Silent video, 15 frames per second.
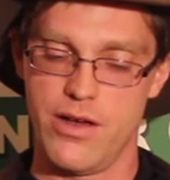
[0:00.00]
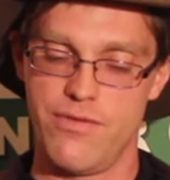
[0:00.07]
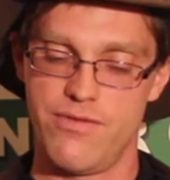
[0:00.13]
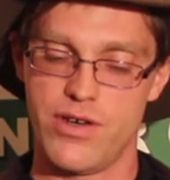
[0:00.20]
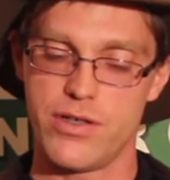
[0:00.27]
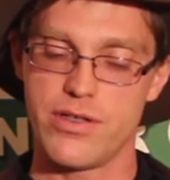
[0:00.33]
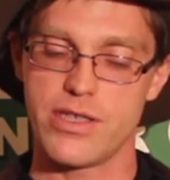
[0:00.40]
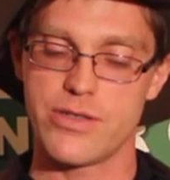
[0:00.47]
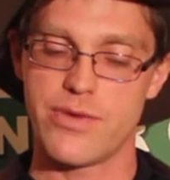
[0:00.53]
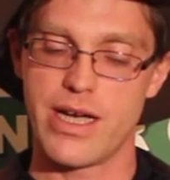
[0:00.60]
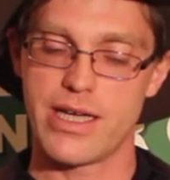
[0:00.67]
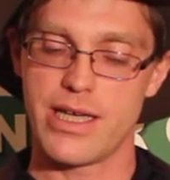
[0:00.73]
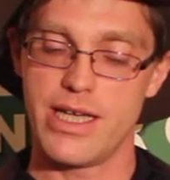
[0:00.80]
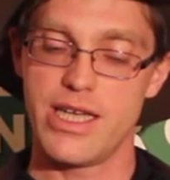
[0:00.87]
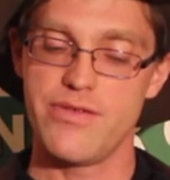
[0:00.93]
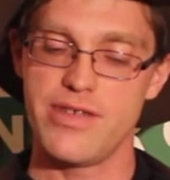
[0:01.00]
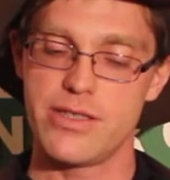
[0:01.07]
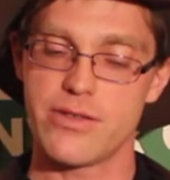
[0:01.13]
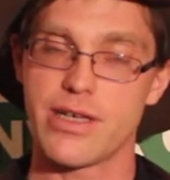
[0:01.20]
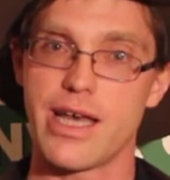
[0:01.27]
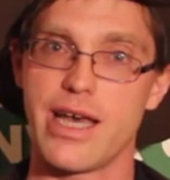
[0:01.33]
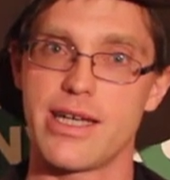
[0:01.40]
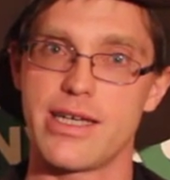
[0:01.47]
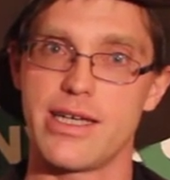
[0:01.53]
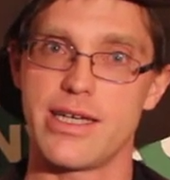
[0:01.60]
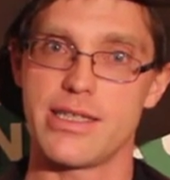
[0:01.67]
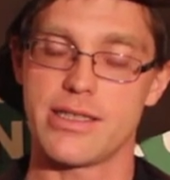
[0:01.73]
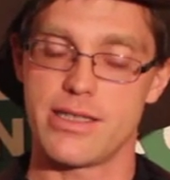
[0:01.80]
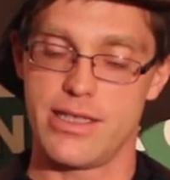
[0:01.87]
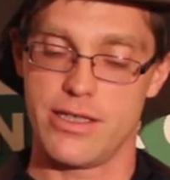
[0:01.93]
voters rank individual
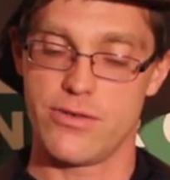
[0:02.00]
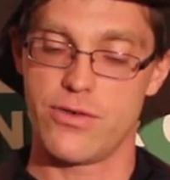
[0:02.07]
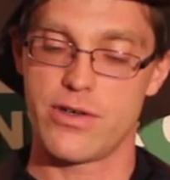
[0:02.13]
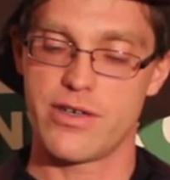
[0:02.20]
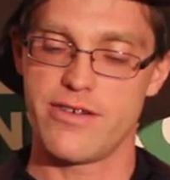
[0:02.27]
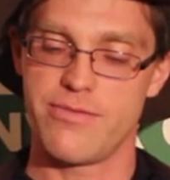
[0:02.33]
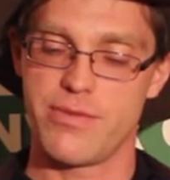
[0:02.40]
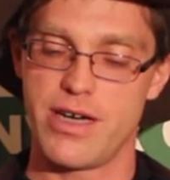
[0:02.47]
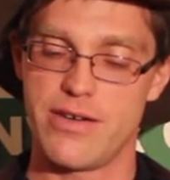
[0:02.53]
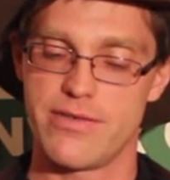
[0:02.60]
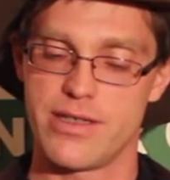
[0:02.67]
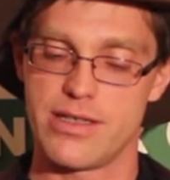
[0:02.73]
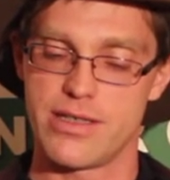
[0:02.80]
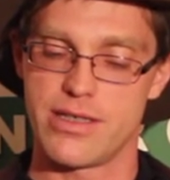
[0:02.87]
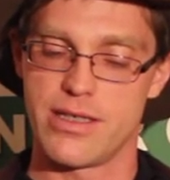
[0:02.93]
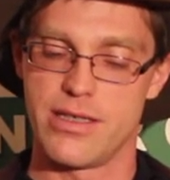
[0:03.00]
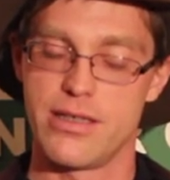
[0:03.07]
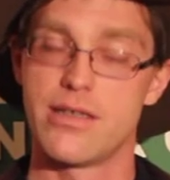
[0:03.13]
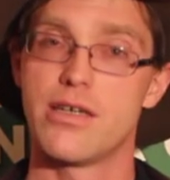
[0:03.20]
candidates in their order of preference,